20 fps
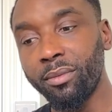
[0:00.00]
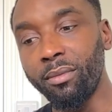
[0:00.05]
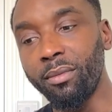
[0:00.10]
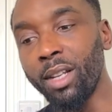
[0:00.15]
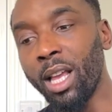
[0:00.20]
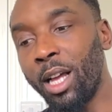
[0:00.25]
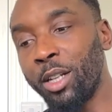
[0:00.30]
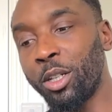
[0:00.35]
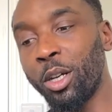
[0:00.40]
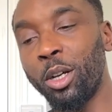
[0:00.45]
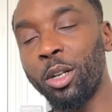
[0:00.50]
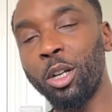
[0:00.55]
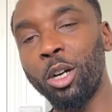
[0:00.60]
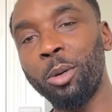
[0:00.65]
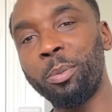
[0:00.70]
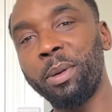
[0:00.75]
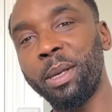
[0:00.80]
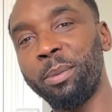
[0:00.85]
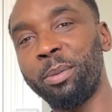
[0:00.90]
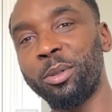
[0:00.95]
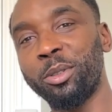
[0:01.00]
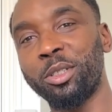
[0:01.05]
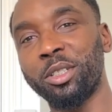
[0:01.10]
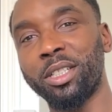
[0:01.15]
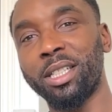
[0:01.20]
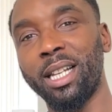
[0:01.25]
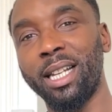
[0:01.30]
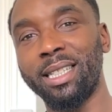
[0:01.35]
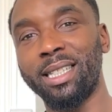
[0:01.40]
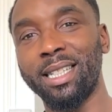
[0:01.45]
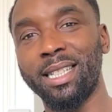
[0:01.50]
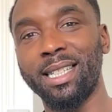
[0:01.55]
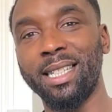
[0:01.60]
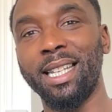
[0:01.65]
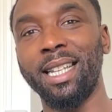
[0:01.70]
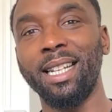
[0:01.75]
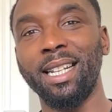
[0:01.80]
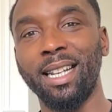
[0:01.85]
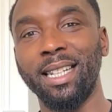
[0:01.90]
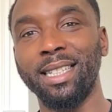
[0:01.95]
I know a lot of people just like to see
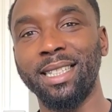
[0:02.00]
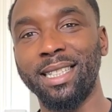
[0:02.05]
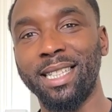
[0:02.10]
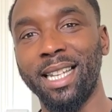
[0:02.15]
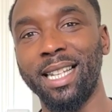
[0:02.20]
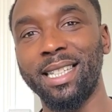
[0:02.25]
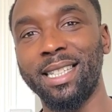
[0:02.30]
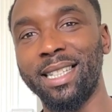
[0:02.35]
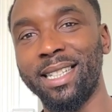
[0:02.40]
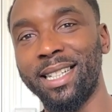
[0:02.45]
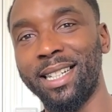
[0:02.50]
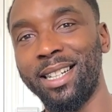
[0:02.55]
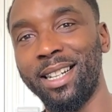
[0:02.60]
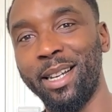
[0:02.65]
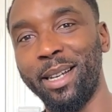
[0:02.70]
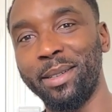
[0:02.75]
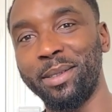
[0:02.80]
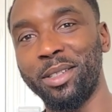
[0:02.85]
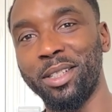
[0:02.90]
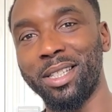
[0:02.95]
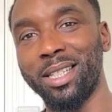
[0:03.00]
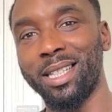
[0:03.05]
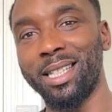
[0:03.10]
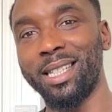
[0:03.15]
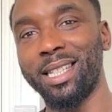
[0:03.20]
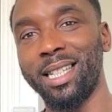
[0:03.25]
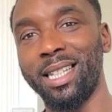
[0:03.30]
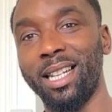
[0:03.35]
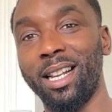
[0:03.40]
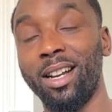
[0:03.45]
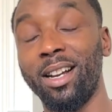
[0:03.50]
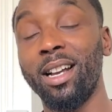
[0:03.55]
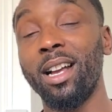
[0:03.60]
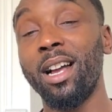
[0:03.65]
like the days in the life, just to see like,